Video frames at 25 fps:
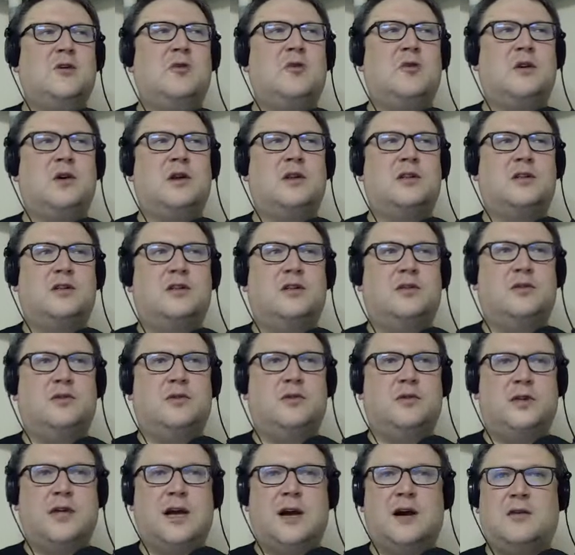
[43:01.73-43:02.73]
don't want
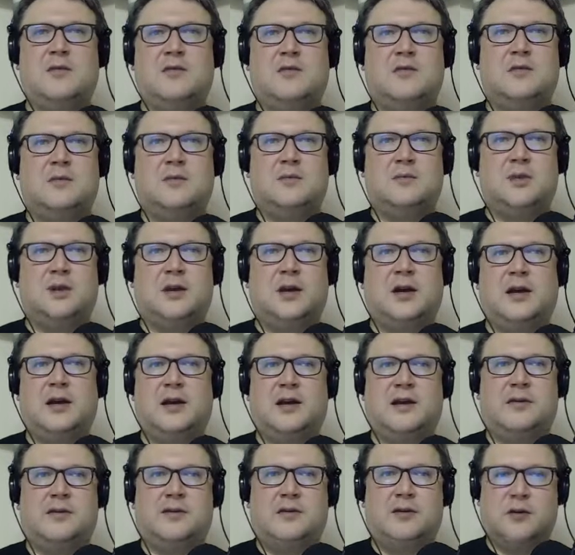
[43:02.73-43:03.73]
to
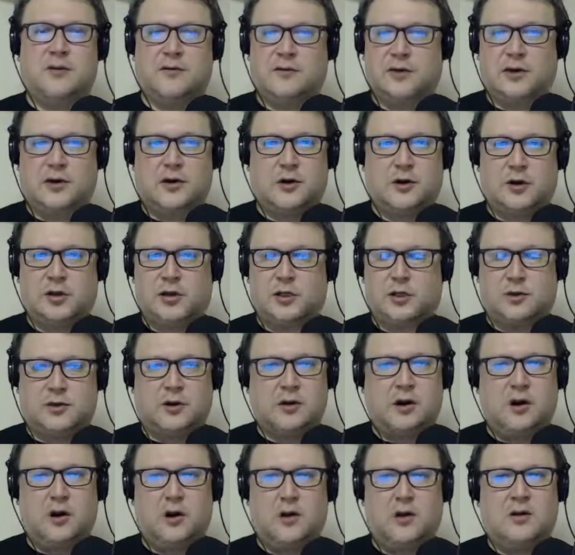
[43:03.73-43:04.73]
downplay Irvin
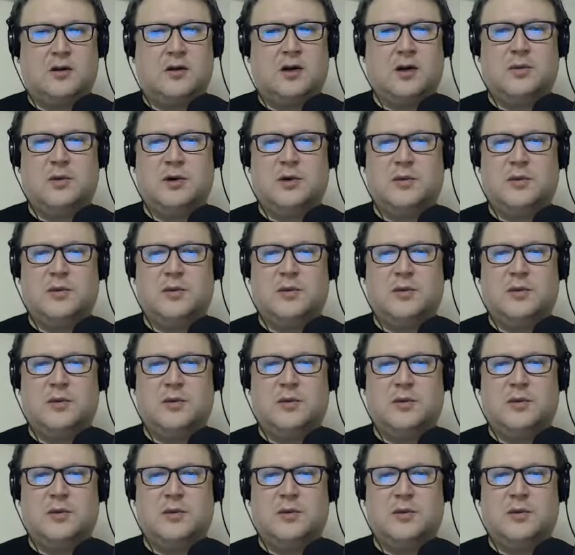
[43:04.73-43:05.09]
Kershner at all.